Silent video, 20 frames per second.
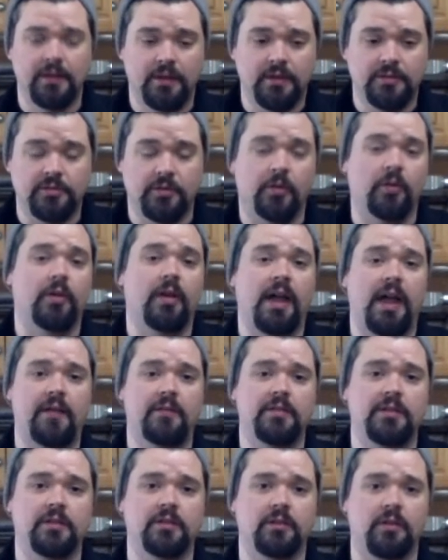So having
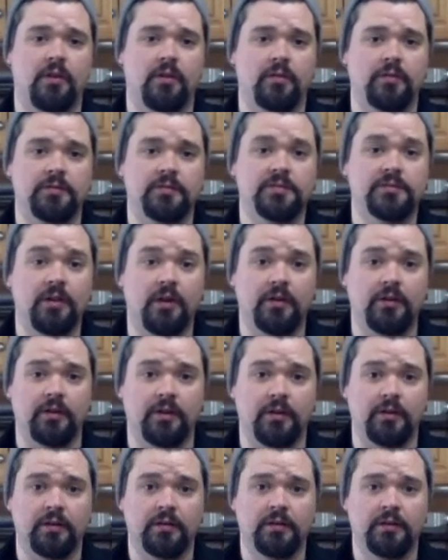your own
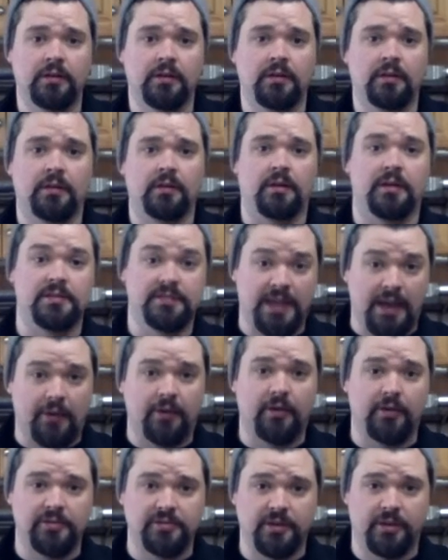starter, a
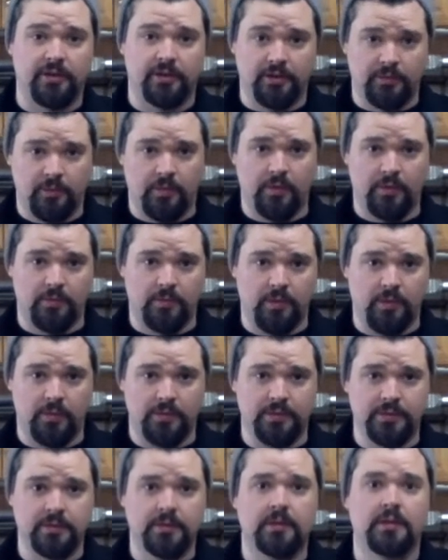sourdough starter, quote unquote,
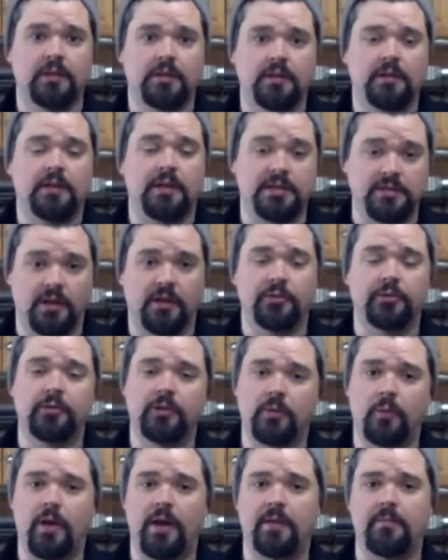is also a good
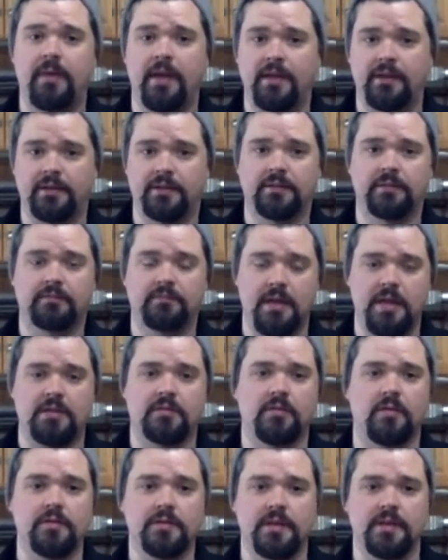way to make
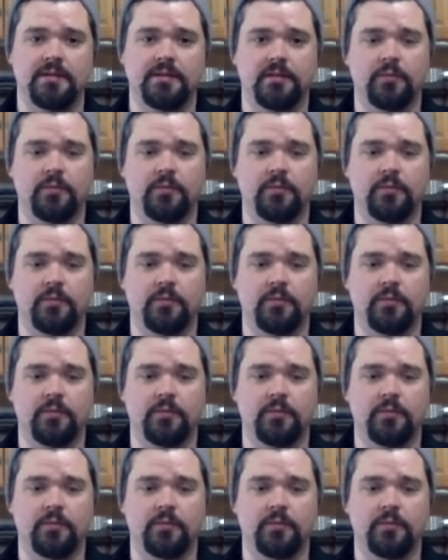your own yeast.